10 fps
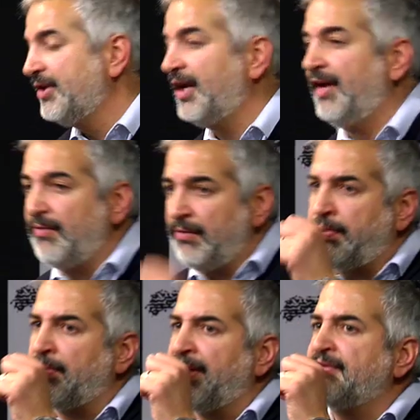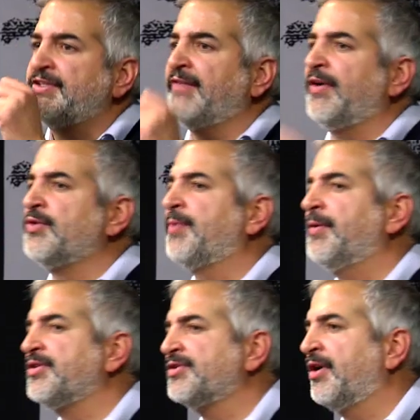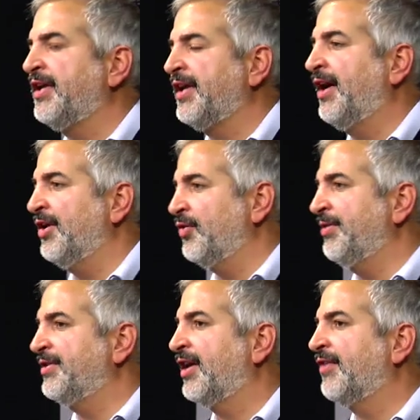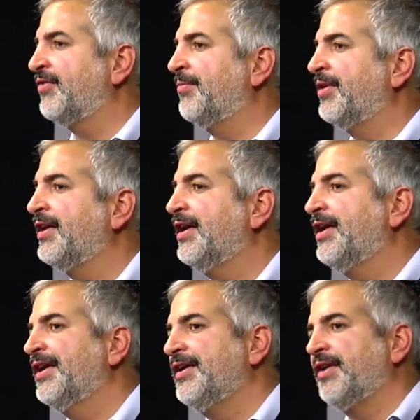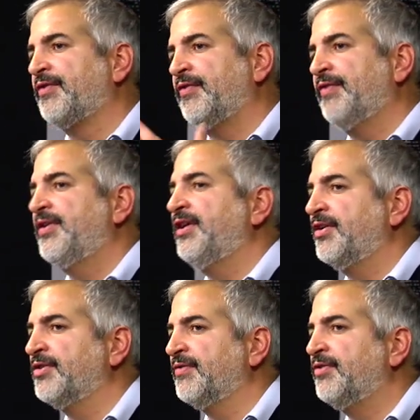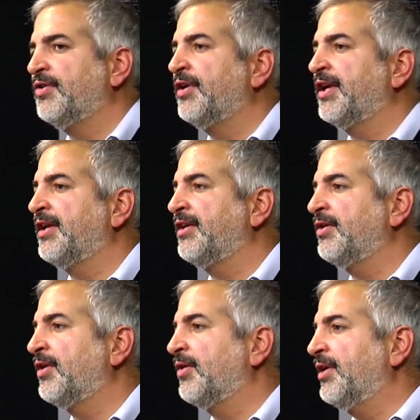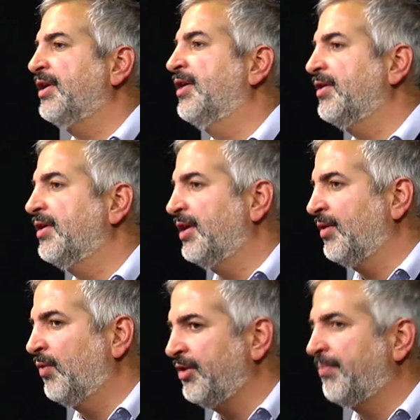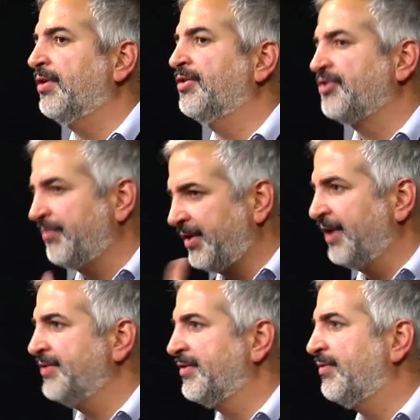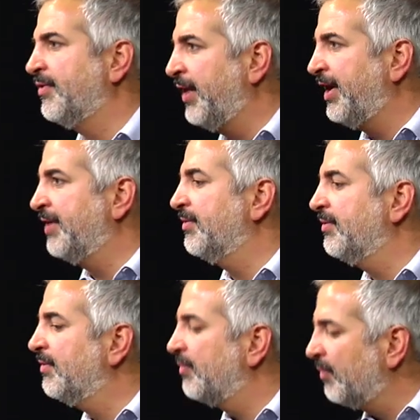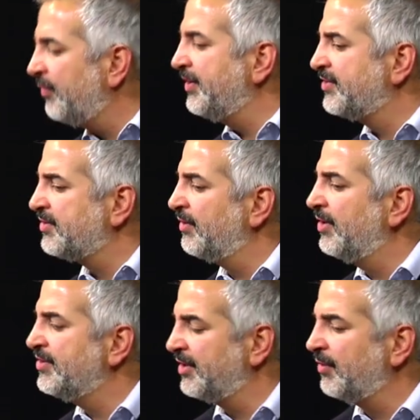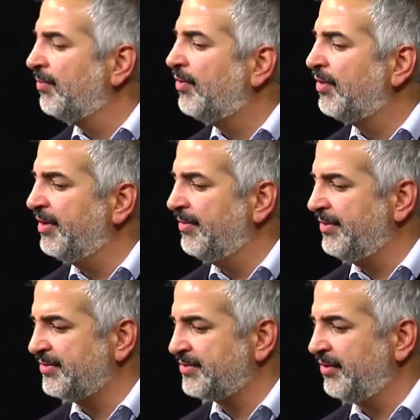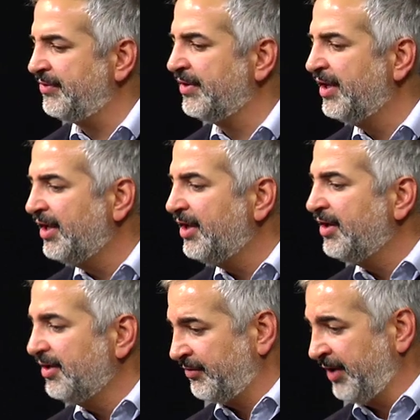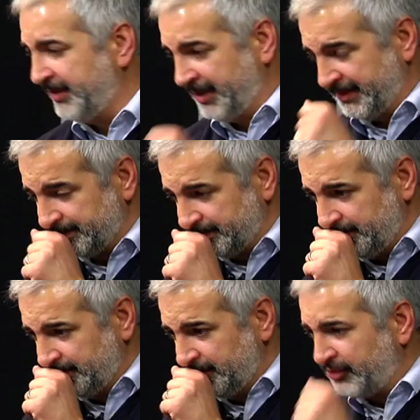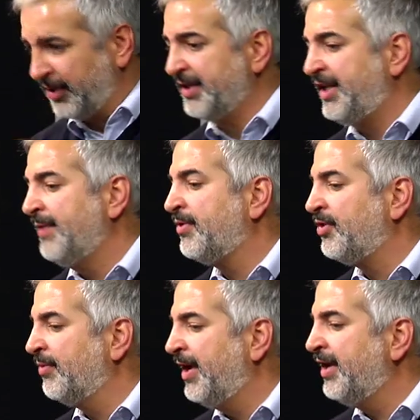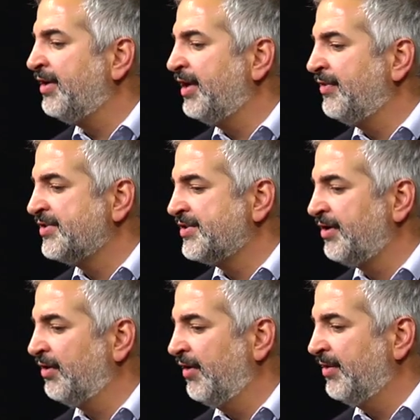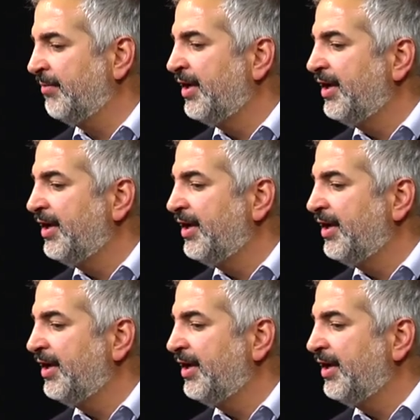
I have to say, if I was probably starting out, it would be tougher, but after 15 years of doing it, and I won the Pulitzer because of the way I wrote these stories and I reported these stories, trying to keep the humanity at the center of them.